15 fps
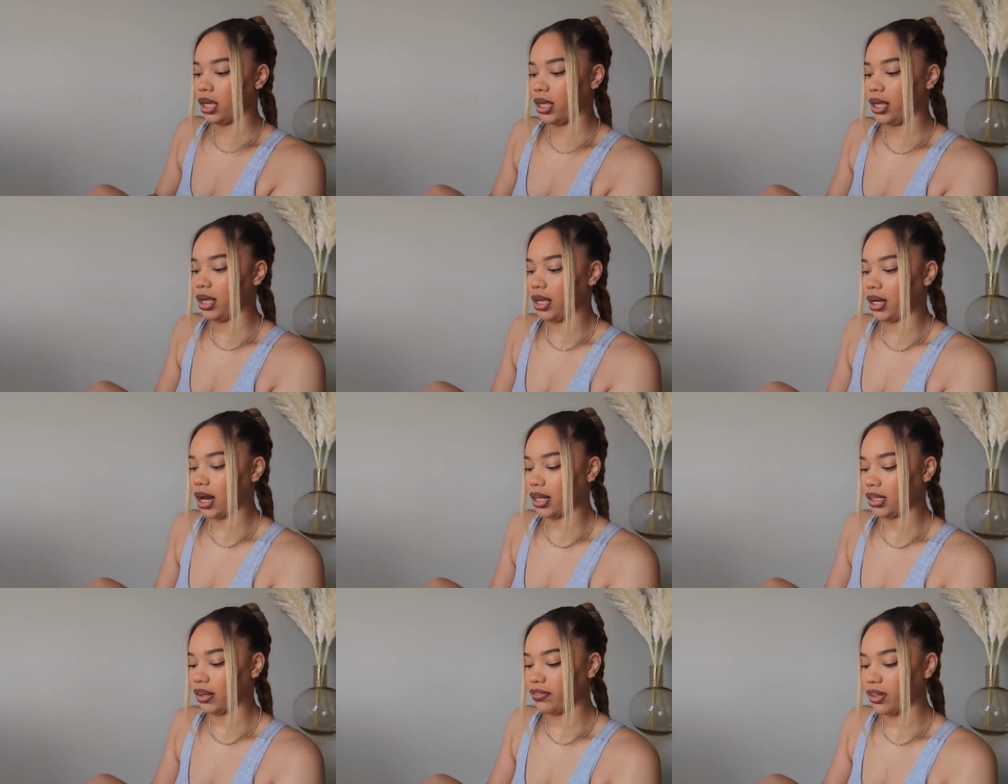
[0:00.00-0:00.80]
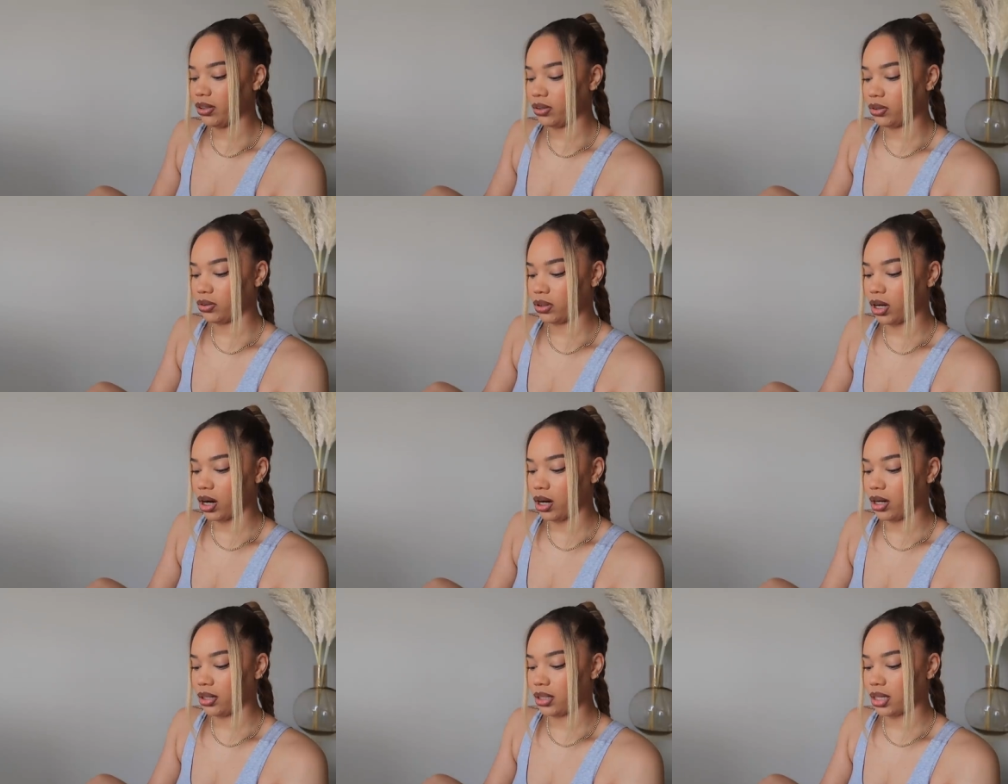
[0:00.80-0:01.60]
And I love their little
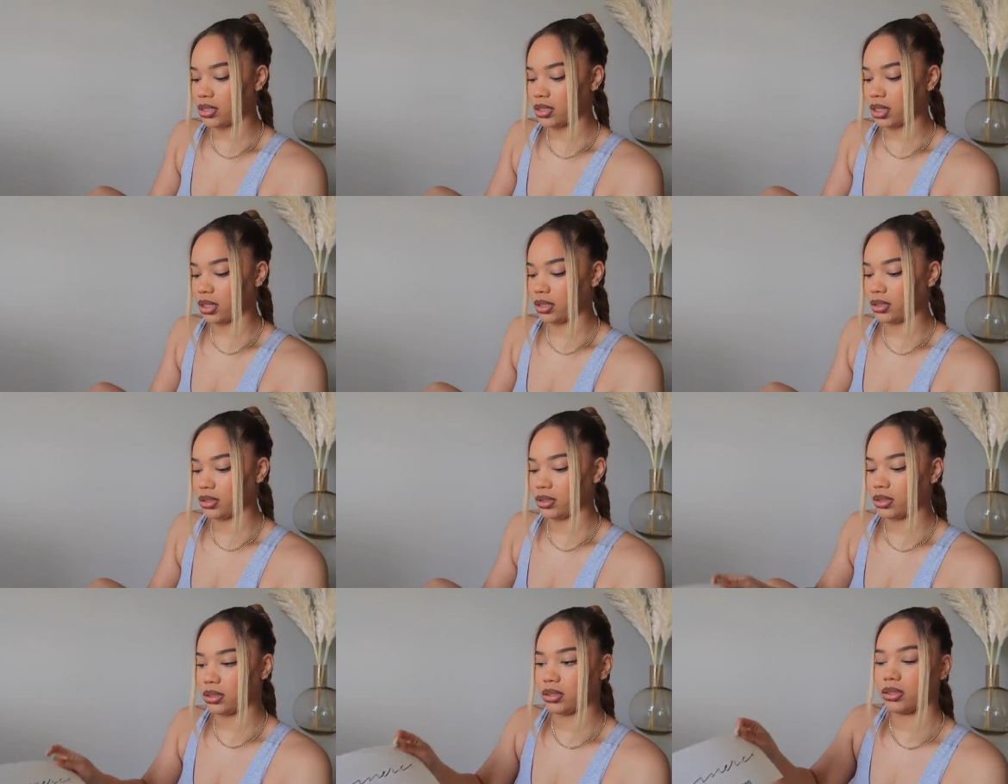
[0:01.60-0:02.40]
card that says